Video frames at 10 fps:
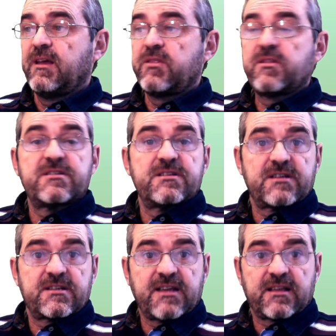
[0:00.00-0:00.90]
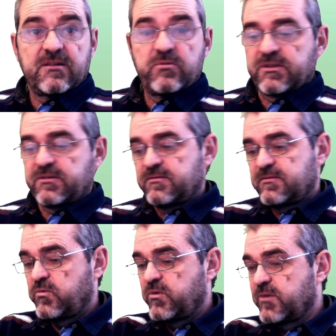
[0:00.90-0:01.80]
and this is exactly what
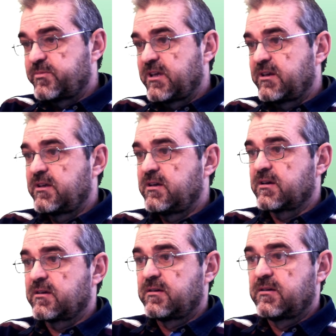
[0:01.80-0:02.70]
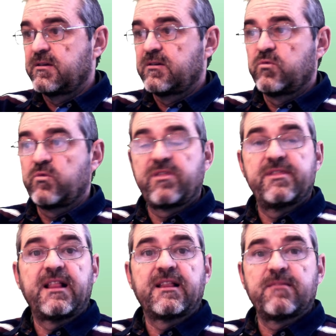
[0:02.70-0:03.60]
we obtain here. With
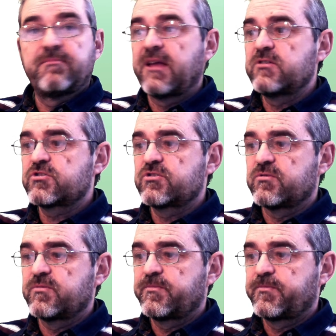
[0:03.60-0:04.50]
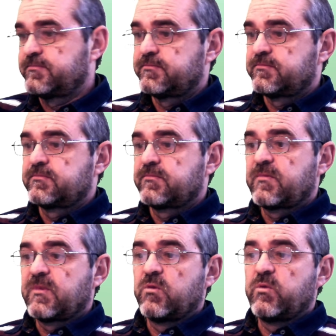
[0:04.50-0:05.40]
delta -2,
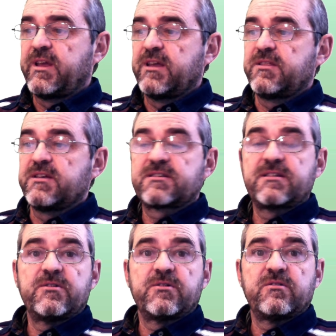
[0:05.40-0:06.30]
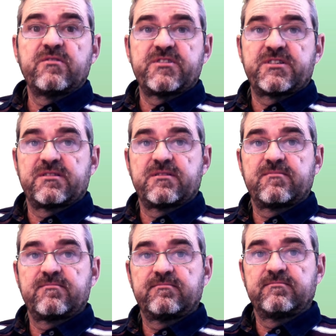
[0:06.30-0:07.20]
we get this 0 coefficient
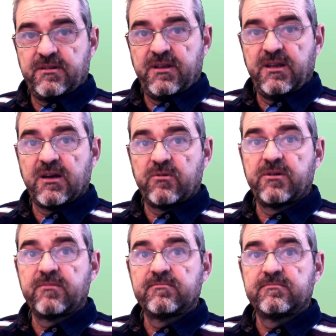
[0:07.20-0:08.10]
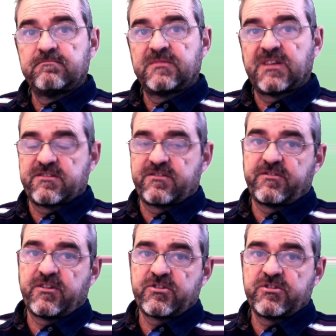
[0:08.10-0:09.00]
in our transfer
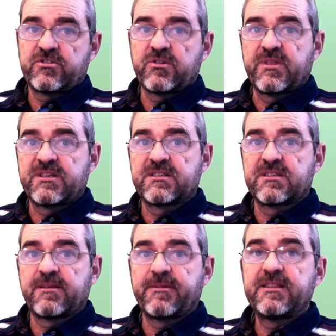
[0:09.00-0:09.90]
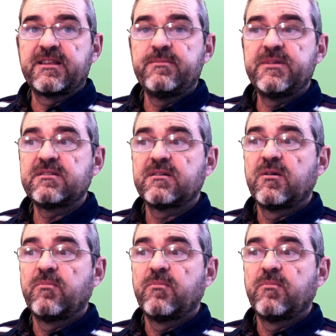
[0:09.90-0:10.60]
function, so this is a stability limit,